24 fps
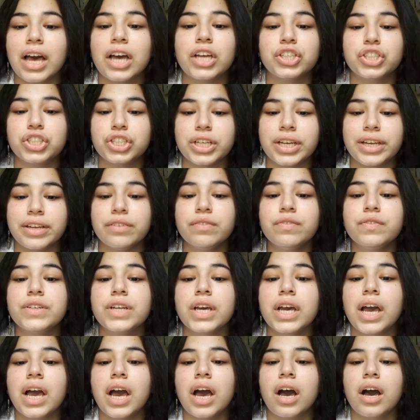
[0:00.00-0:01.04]
achieved
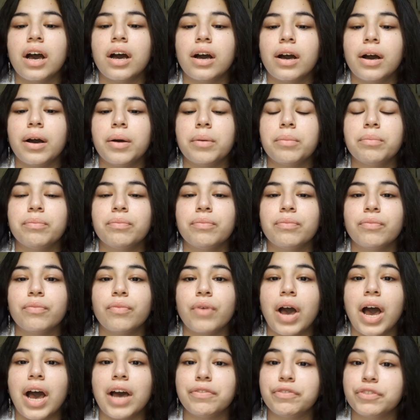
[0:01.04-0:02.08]

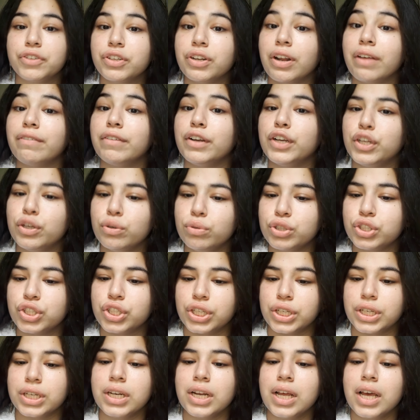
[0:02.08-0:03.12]
after
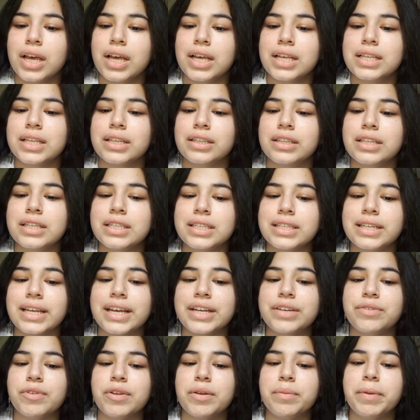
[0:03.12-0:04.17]
revolution, the
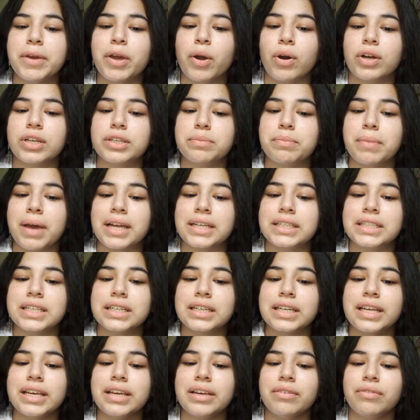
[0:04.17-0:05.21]
state will be
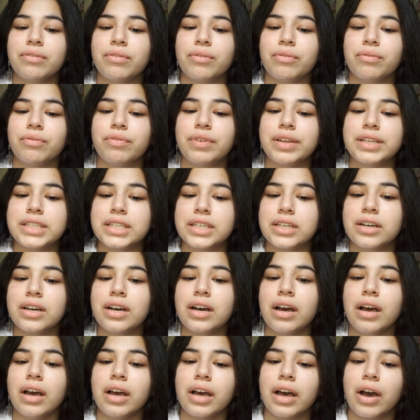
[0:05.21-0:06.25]
automatically wittier
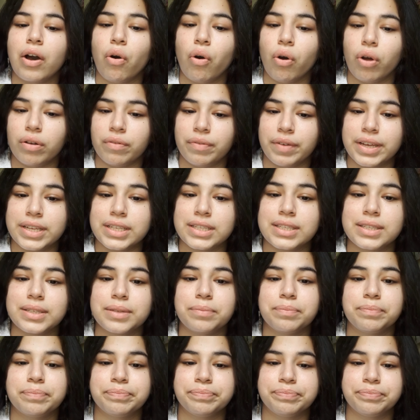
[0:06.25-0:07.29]
always.
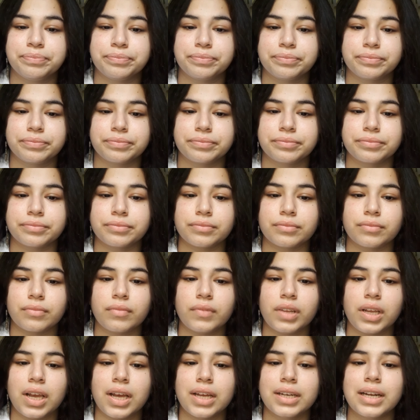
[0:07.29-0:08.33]

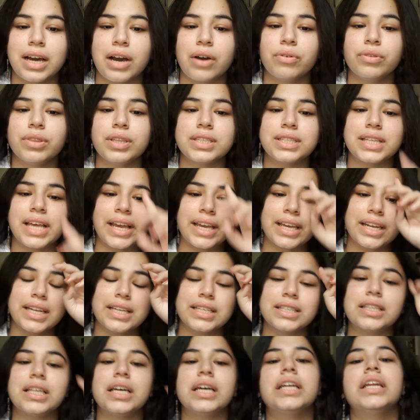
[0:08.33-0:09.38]
Now, the second
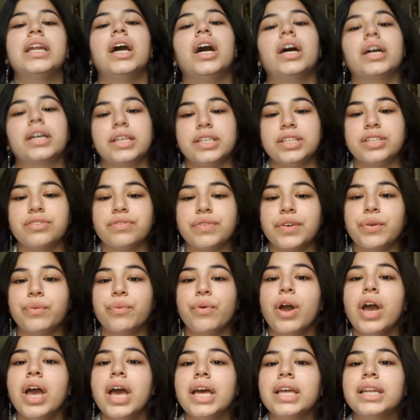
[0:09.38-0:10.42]
is the anarchist view.
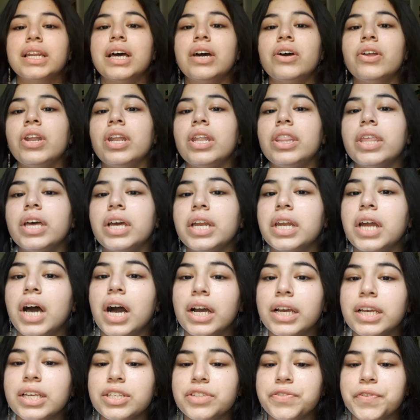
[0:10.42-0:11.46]
Now, the
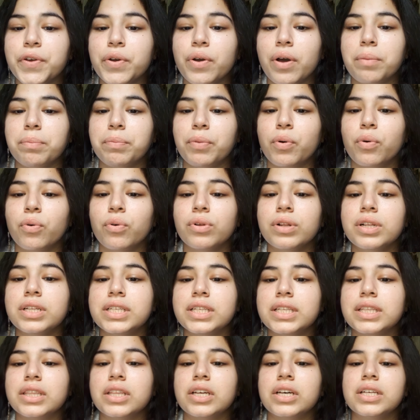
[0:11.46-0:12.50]
anarchist view
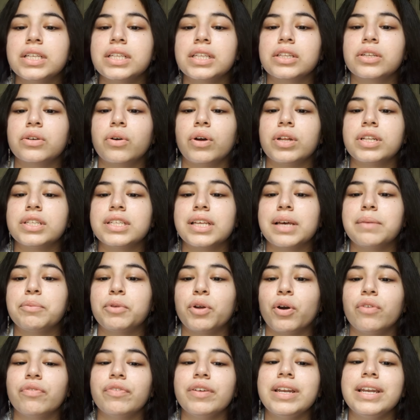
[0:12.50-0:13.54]
upholds the concept
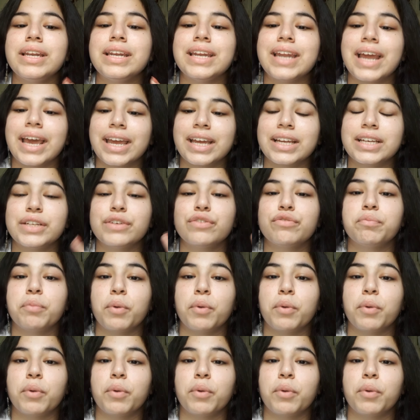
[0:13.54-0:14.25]
of a negative